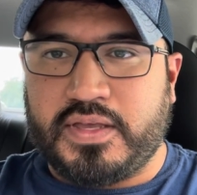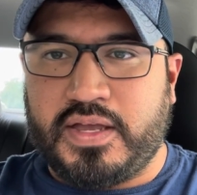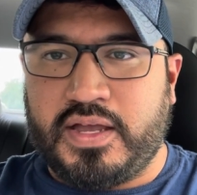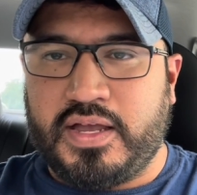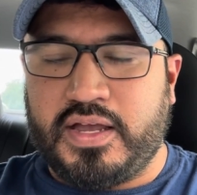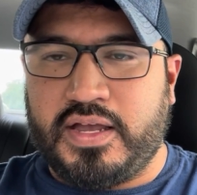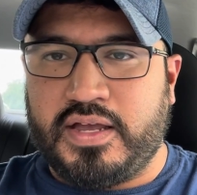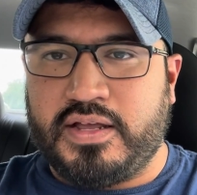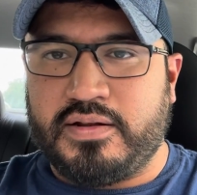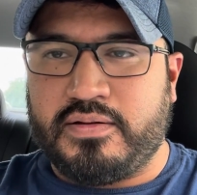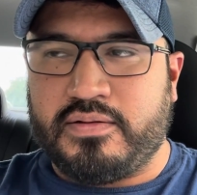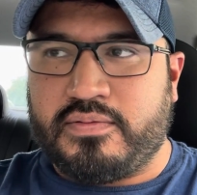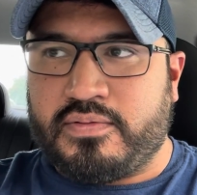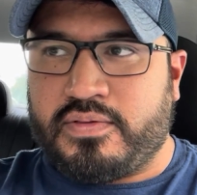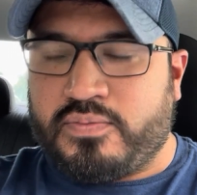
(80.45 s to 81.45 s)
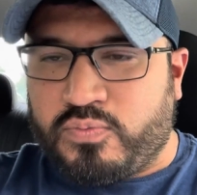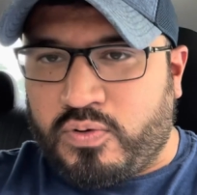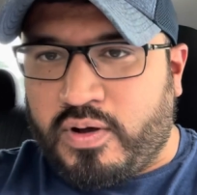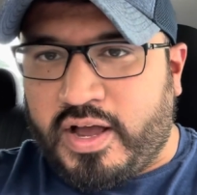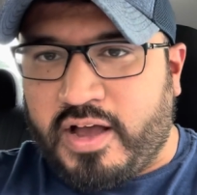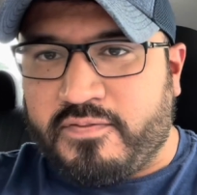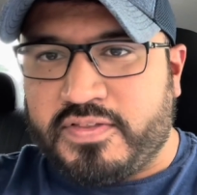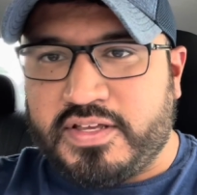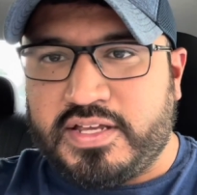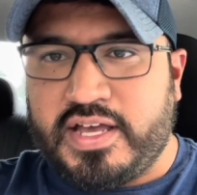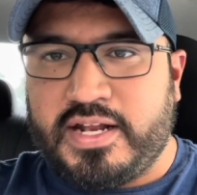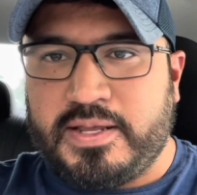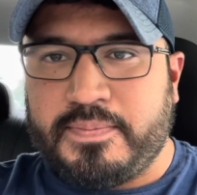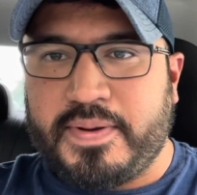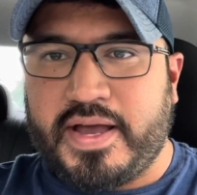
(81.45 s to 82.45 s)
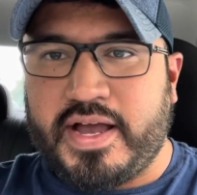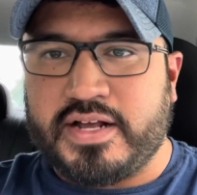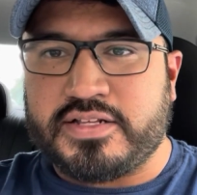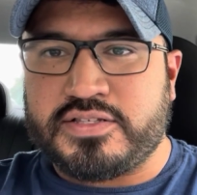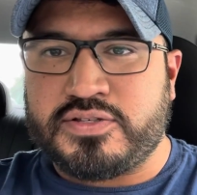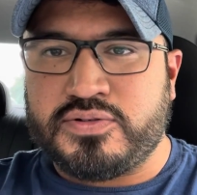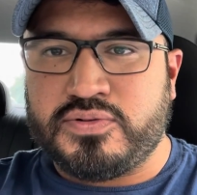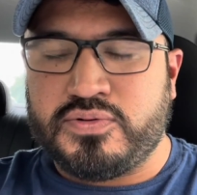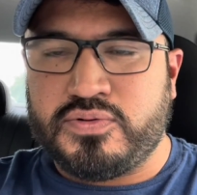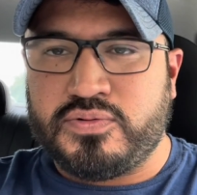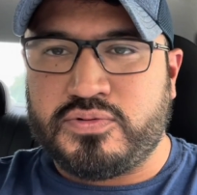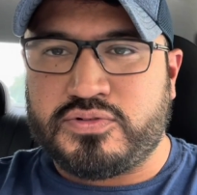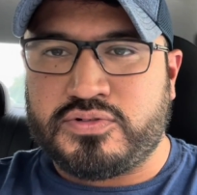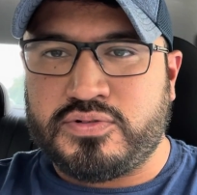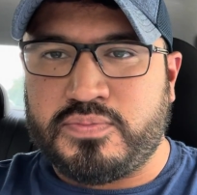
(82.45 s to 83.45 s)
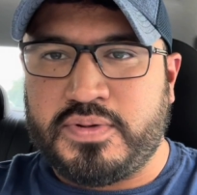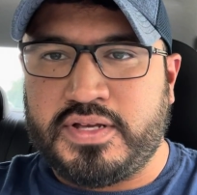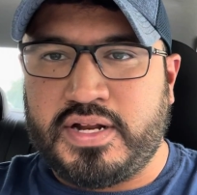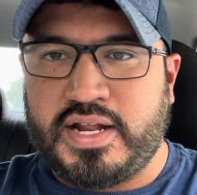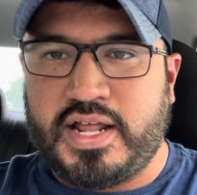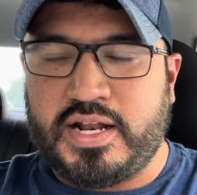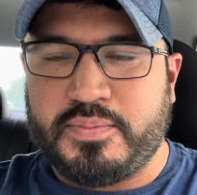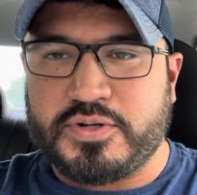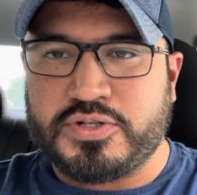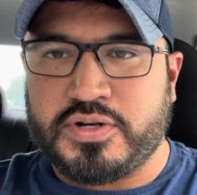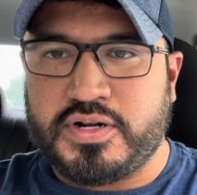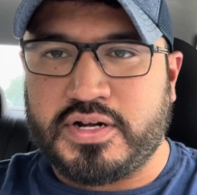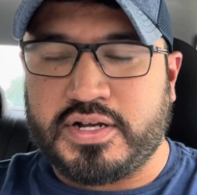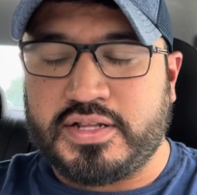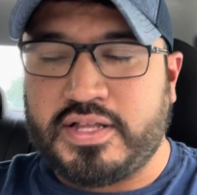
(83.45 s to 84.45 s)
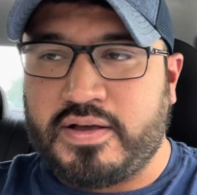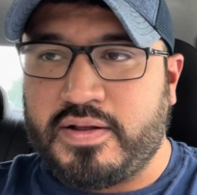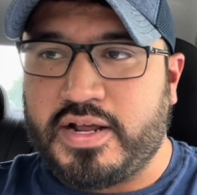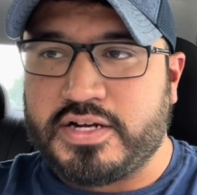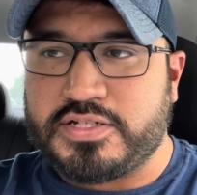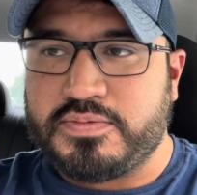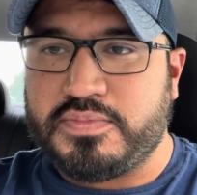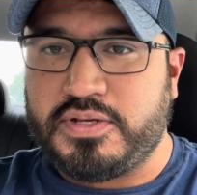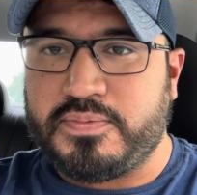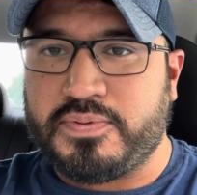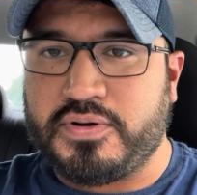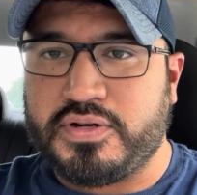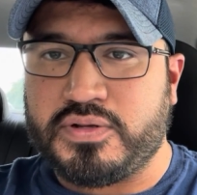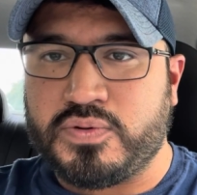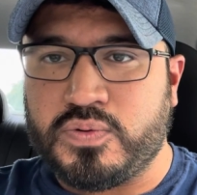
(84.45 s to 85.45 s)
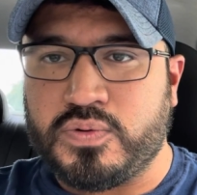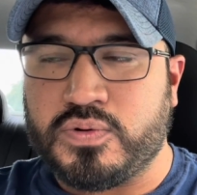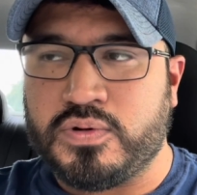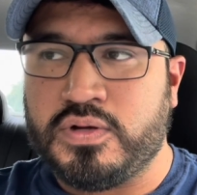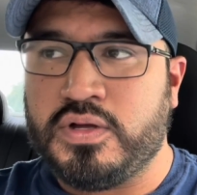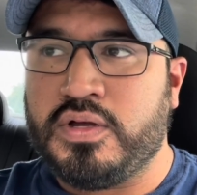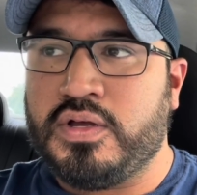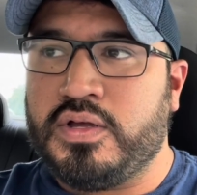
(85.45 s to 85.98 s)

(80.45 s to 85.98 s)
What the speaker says: and we'll have the Yeti back to being an animatronic. And that would actually be pretty cool.